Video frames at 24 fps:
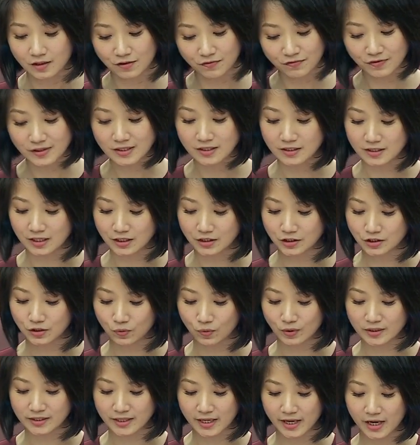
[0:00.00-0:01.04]
The first
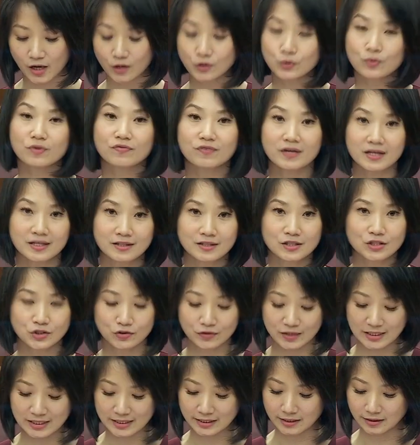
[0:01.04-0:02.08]
session was held with
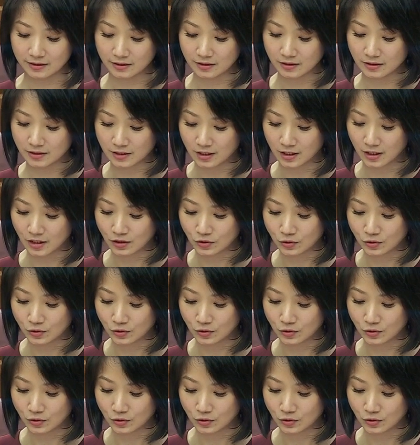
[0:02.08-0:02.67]
industry leaders